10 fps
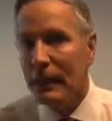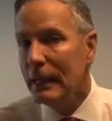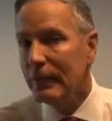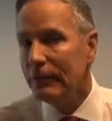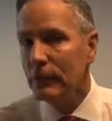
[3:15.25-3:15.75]

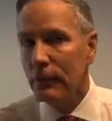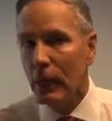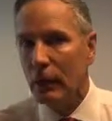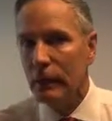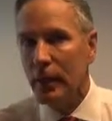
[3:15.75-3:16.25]
even
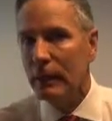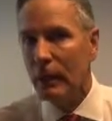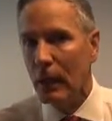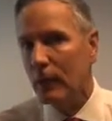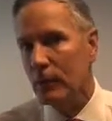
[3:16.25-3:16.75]
though they
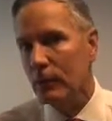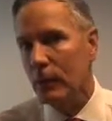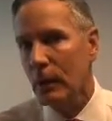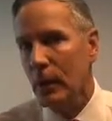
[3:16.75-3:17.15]
know